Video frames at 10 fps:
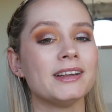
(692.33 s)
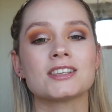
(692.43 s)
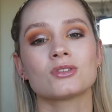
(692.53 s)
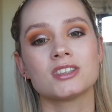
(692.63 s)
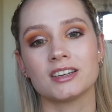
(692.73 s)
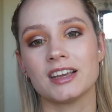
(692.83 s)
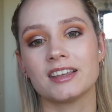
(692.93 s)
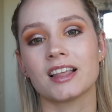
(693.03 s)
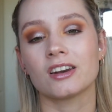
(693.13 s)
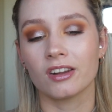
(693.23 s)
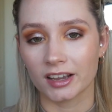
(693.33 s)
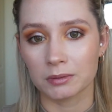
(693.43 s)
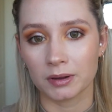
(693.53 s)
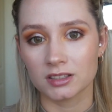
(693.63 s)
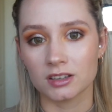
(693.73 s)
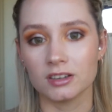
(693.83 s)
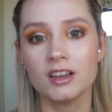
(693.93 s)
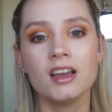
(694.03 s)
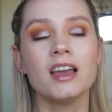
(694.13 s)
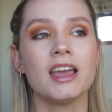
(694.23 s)
please consider hitting that like button.
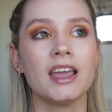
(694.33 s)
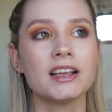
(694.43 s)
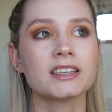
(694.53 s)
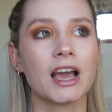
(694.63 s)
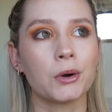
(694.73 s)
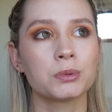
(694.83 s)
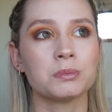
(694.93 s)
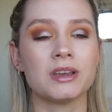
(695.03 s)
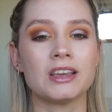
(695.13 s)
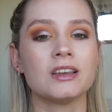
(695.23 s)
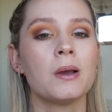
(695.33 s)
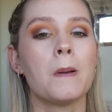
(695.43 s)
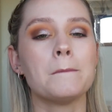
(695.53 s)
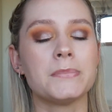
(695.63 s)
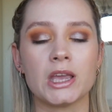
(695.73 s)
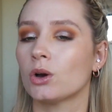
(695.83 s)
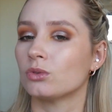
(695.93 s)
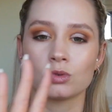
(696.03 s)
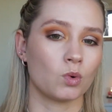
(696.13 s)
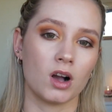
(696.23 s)
It helps me
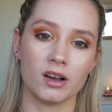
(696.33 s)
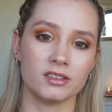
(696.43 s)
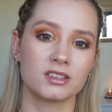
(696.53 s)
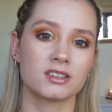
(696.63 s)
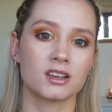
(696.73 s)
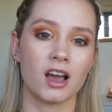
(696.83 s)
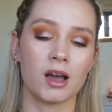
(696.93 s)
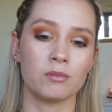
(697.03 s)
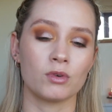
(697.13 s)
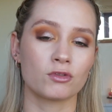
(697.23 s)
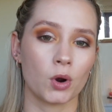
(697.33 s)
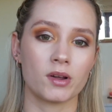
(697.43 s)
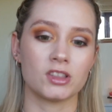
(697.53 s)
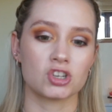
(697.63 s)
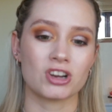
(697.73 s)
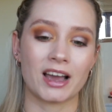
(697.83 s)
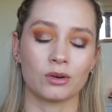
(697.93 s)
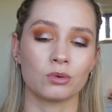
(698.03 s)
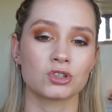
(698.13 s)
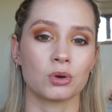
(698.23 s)
beyond words um, with growing this
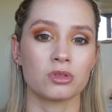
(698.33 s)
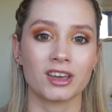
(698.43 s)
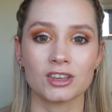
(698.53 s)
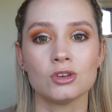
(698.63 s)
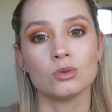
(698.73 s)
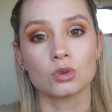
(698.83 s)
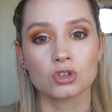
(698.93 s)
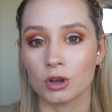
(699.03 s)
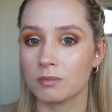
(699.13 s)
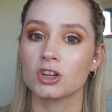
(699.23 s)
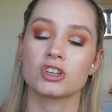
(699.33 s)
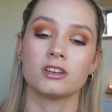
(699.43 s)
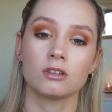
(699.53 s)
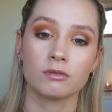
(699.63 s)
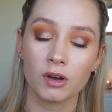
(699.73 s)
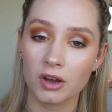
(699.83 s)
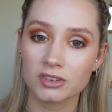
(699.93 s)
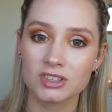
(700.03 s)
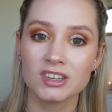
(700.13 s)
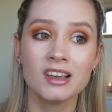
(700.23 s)
channel. So thank you so much in
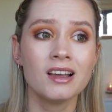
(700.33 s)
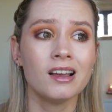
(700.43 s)
advance.